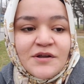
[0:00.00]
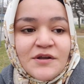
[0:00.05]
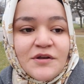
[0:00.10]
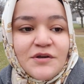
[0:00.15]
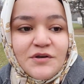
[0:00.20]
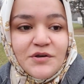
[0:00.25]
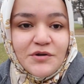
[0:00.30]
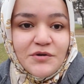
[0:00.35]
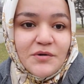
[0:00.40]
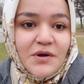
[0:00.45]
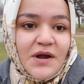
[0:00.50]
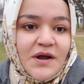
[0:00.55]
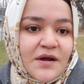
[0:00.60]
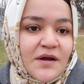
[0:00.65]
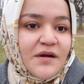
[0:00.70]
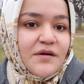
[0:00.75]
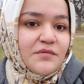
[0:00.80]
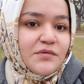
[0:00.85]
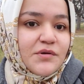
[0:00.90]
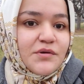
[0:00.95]
knew
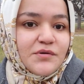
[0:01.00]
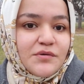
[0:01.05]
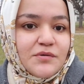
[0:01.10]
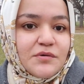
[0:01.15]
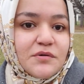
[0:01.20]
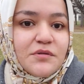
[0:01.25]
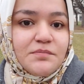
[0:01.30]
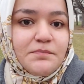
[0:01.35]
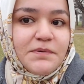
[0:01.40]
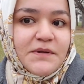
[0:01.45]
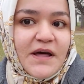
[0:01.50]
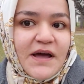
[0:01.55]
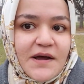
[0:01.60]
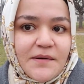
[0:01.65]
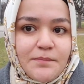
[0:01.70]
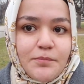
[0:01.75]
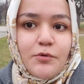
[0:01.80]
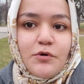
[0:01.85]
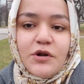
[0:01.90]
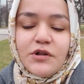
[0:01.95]
how to use
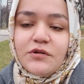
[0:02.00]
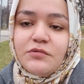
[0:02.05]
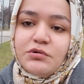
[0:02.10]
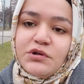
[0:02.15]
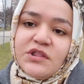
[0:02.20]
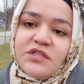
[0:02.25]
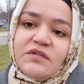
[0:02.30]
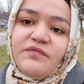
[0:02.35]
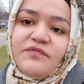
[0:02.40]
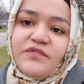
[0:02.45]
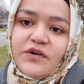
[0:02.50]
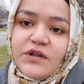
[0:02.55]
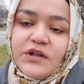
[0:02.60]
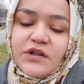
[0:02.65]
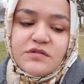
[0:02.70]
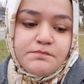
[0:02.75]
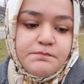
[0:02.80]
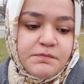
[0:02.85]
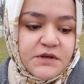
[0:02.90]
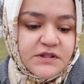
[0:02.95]
Blackboard to its
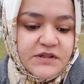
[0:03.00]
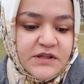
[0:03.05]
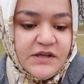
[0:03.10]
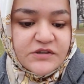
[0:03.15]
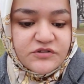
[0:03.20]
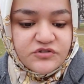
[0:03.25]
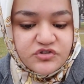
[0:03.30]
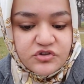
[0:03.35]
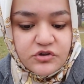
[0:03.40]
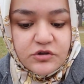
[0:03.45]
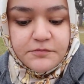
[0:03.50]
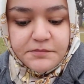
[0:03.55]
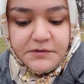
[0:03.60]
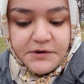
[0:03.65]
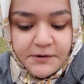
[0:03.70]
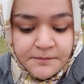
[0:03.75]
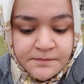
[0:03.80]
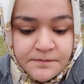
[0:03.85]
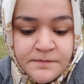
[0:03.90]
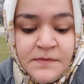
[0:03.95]
fullest potential.
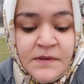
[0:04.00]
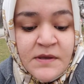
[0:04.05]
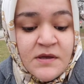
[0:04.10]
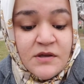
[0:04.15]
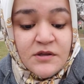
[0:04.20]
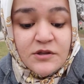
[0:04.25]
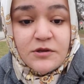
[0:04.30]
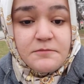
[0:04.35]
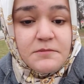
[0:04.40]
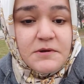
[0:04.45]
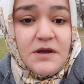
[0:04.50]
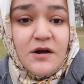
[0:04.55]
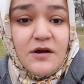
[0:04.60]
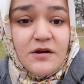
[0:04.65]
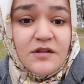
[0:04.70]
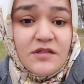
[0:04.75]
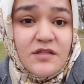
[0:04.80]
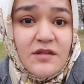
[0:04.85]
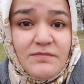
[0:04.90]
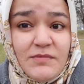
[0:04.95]
But to be
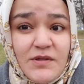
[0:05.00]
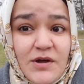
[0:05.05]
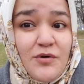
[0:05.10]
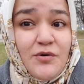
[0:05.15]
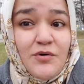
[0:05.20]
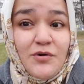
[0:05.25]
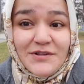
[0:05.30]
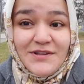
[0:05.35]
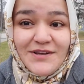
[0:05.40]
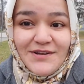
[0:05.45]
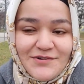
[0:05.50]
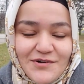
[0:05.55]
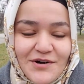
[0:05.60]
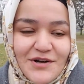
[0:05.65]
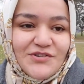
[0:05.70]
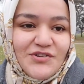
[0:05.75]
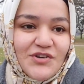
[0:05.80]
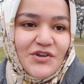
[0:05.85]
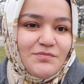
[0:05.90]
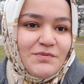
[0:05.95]
honest, I'm not holding
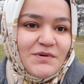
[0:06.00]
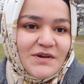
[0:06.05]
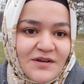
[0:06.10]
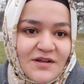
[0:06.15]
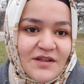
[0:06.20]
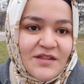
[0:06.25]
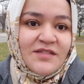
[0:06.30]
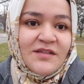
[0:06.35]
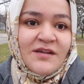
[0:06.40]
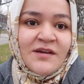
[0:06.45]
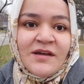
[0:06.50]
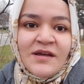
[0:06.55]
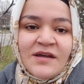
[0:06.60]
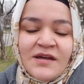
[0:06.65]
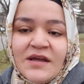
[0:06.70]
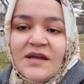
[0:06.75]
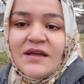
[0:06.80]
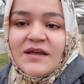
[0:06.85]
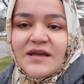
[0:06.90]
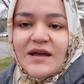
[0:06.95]
grudges, because
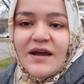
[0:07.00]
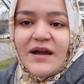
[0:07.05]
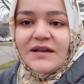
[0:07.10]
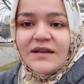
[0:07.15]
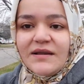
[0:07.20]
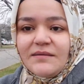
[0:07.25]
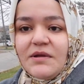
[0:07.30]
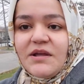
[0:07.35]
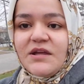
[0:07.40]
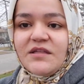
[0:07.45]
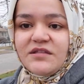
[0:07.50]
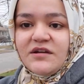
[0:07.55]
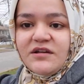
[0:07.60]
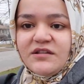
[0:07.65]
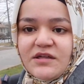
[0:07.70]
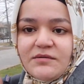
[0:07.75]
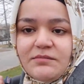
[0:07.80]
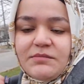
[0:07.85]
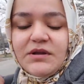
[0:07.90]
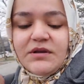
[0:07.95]
it kind of makes
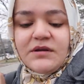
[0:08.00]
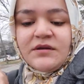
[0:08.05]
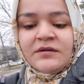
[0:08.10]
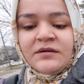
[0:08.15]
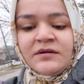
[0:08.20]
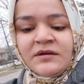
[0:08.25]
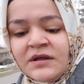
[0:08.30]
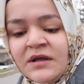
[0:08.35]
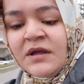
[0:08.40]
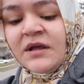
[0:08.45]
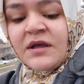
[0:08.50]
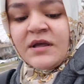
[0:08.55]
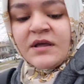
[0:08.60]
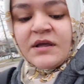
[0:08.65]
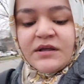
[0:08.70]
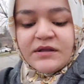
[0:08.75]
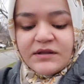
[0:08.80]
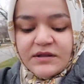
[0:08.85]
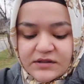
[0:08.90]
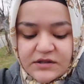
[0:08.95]
sense. I mean,
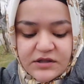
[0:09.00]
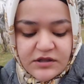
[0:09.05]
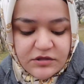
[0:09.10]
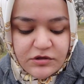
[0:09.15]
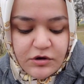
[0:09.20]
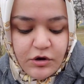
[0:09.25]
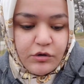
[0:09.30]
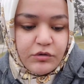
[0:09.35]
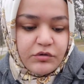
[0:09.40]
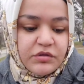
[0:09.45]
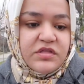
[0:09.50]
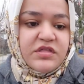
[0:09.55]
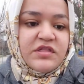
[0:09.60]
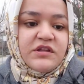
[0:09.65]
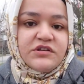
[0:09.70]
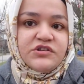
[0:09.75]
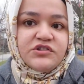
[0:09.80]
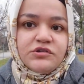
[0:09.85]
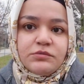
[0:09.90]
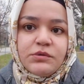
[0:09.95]
this whole
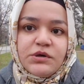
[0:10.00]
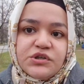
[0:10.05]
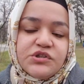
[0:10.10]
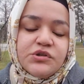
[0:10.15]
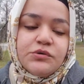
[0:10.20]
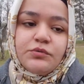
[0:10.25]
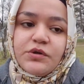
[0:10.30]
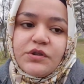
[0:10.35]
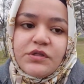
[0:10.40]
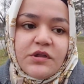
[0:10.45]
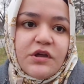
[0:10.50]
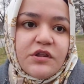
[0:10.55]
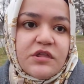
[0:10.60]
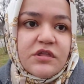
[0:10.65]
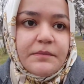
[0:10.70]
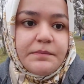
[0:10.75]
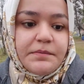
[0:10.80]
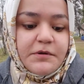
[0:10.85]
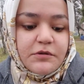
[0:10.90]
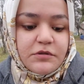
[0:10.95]
situation was not
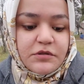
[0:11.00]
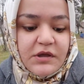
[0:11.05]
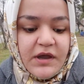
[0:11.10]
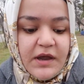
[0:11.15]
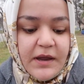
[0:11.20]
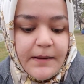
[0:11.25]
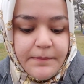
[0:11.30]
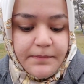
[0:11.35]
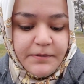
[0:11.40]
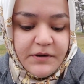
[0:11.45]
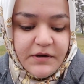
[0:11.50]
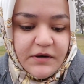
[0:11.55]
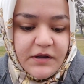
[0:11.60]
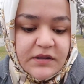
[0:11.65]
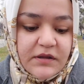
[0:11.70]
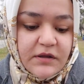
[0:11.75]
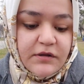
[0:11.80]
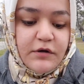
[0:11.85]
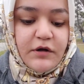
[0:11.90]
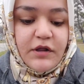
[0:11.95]
supposed to happen,
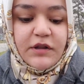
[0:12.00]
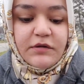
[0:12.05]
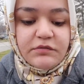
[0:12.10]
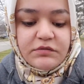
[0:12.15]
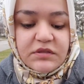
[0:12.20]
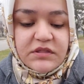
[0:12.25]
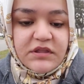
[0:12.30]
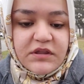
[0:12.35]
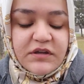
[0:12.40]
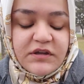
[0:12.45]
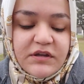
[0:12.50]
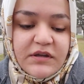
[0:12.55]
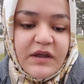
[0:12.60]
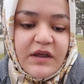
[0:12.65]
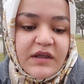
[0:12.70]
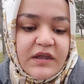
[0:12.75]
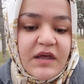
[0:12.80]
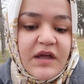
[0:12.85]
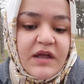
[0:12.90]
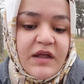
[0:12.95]
and then all of a sudden
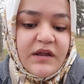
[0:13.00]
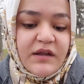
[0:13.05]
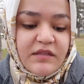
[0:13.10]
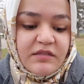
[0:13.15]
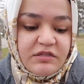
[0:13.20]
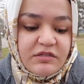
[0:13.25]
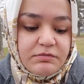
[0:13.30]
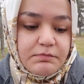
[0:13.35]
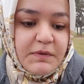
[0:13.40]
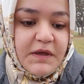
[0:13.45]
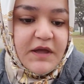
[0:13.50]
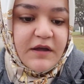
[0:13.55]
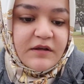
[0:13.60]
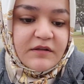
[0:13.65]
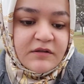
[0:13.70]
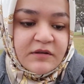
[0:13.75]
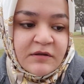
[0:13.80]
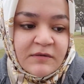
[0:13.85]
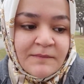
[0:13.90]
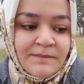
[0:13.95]
I can't
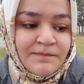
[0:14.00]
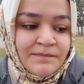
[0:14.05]
expect,